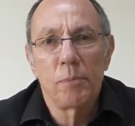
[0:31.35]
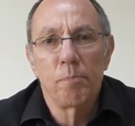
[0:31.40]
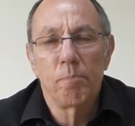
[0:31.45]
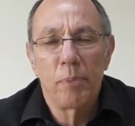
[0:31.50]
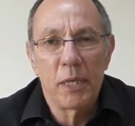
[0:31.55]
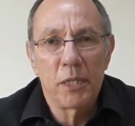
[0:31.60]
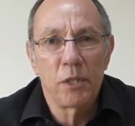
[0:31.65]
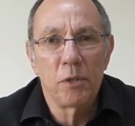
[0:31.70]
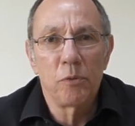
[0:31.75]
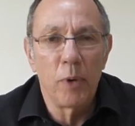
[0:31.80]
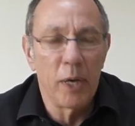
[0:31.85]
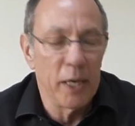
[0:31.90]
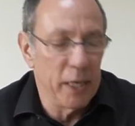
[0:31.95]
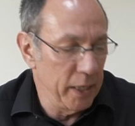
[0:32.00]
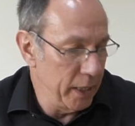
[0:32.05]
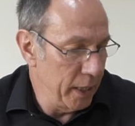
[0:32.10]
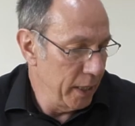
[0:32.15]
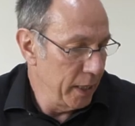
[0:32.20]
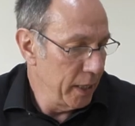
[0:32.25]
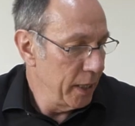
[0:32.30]
better
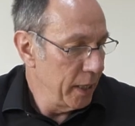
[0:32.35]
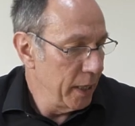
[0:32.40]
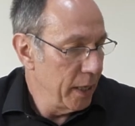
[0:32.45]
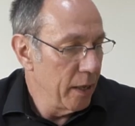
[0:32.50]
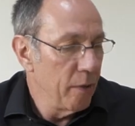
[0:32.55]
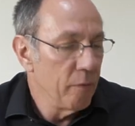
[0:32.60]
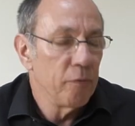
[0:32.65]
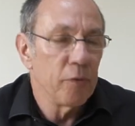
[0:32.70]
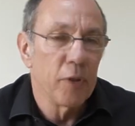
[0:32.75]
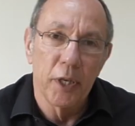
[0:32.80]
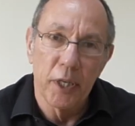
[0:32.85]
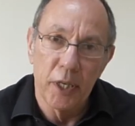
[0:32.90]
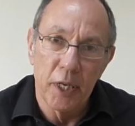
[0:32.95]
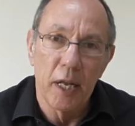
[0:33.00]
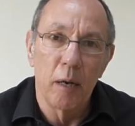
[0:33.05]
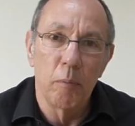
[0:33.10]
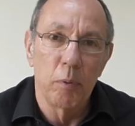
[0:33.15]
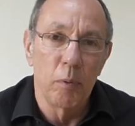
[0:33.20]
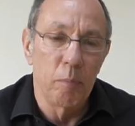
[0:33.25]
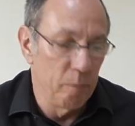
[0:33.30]
way than an
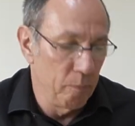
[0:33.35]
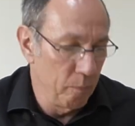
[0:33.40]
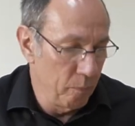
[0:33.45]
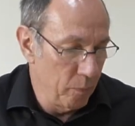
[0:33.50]
album.